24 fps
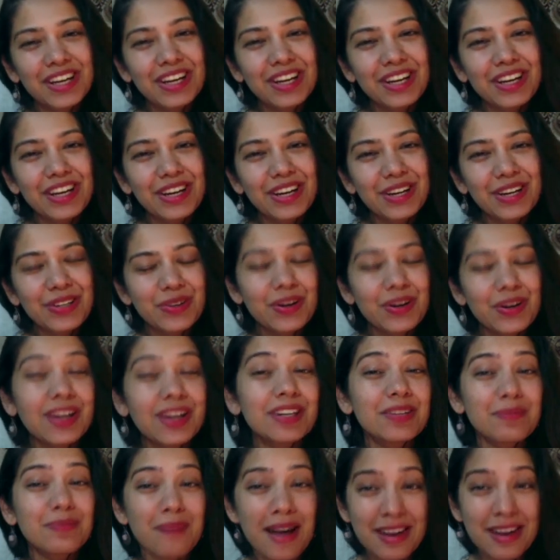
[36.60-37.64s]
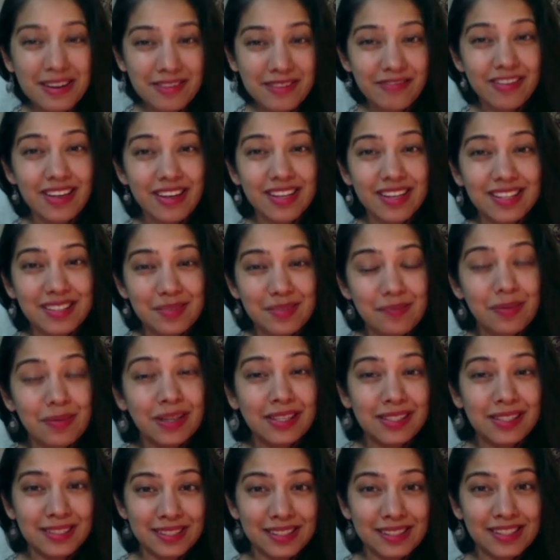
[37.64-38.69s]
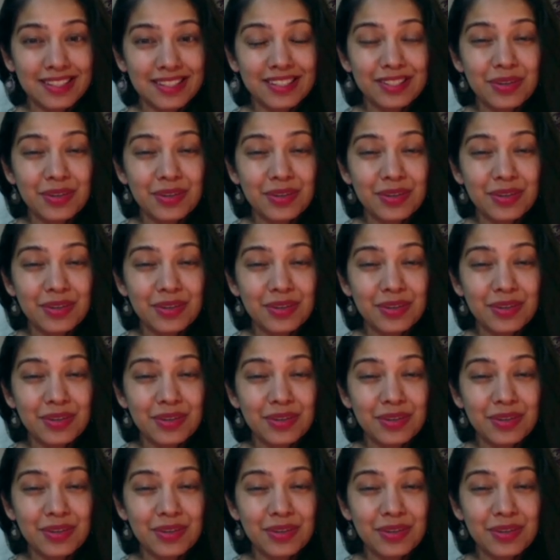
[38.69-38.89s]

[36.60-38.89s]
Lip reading: You're trying to manifest abundance.